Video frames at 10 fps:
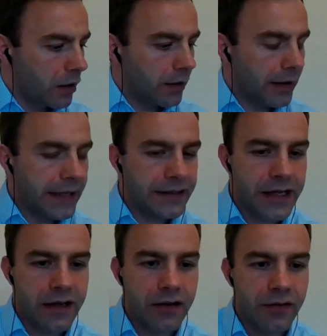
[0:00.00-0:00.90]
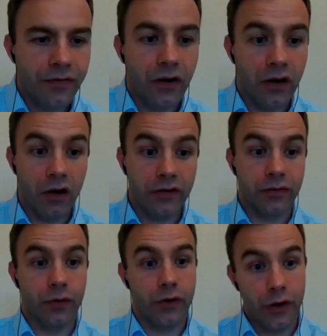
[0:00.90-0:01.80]
LinkedIn for
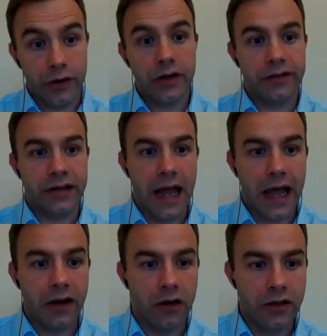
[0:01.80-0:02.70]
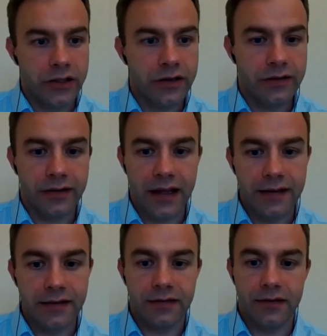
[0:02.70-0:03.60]
us recruiters and headhunters
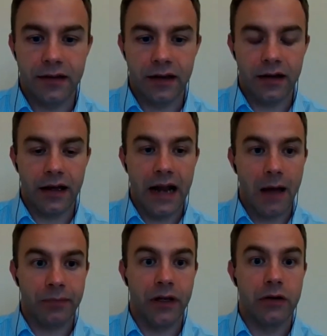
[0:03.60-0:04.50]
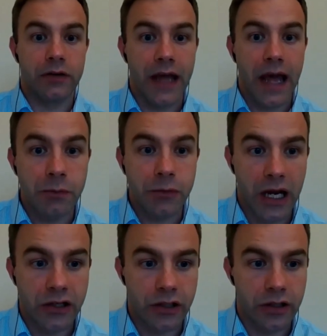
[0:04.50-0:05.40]
is an absolute game
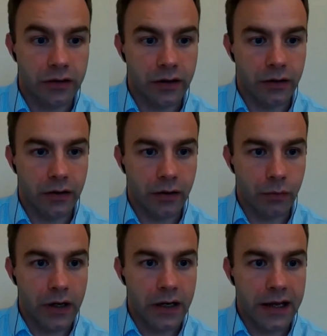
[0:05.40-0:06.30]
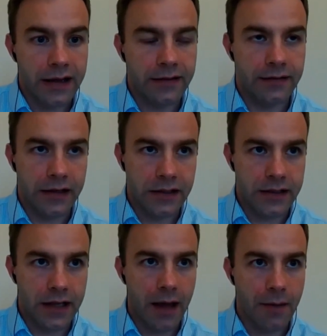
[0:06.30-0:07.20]
changer. It really is. And
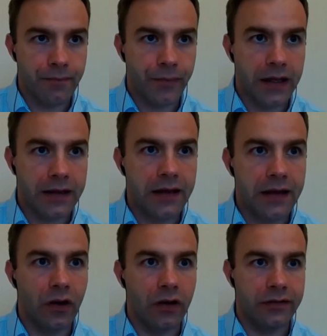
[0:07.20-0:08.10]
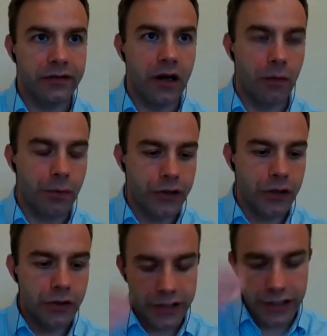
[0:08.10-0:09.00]
it gives us the
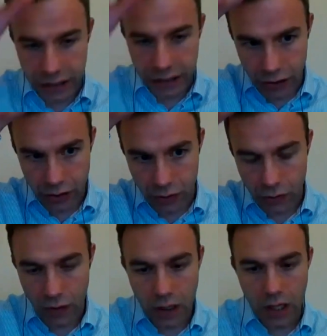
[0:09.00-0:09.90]
opportunity to